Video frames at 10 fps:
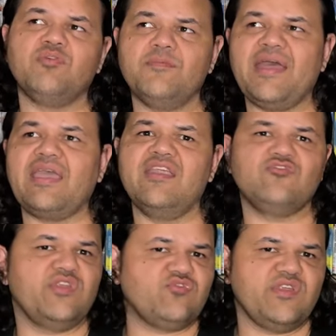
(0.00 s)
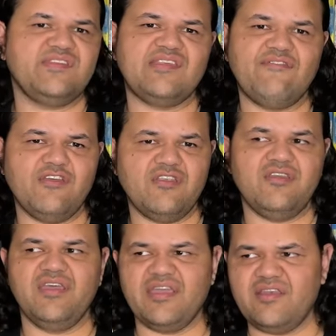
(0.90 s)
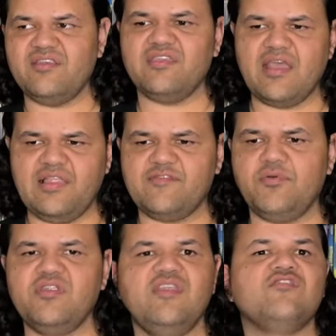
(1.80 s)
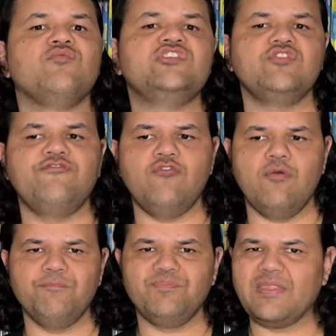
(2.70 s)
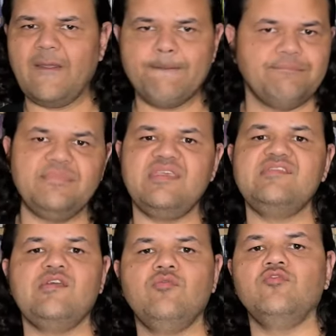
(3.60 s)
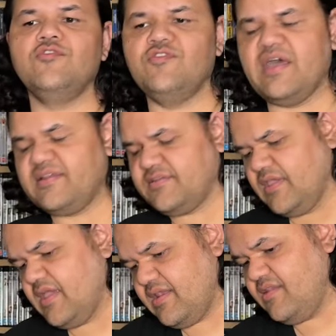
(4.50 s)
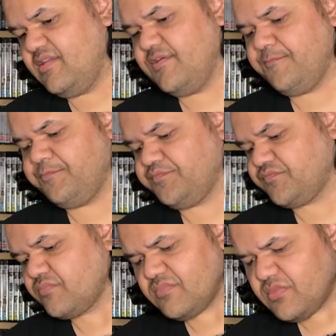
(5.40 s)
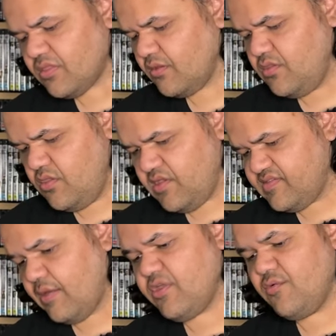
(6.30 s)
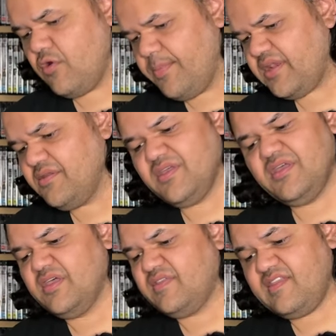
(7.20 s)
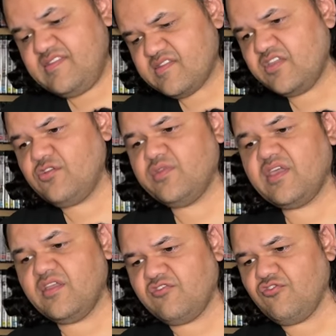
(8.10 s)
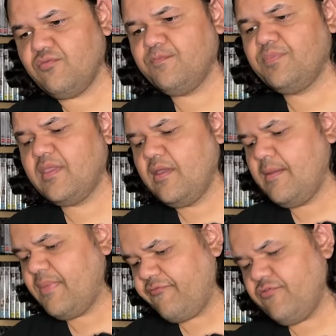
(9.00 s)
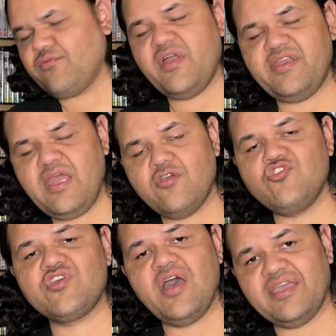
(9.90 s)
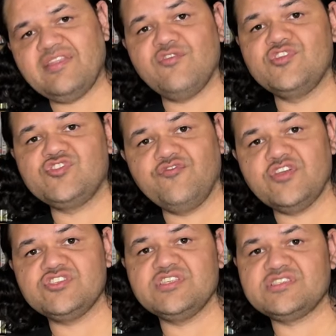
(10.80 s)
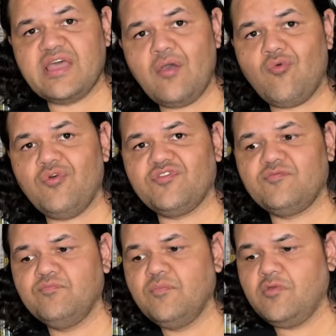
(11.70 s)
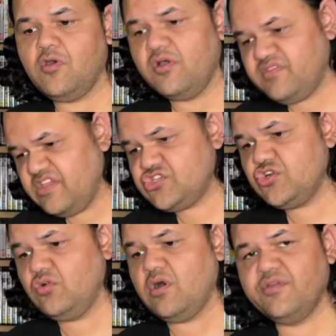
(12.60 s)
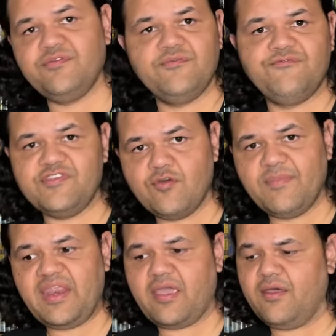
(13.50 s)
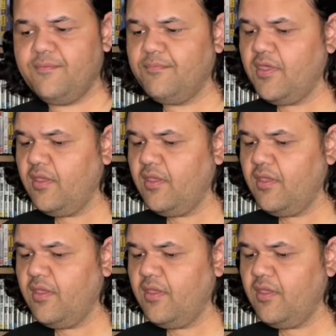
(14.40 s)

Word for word: put it back out in twenty twenty-seven, and yeah, let's put it in its original form. Disney will do that, and you can say what you will, but Disney's going to do what they're going to do. But for right now, you can't get the original version of Star Wars on digital, on physical media,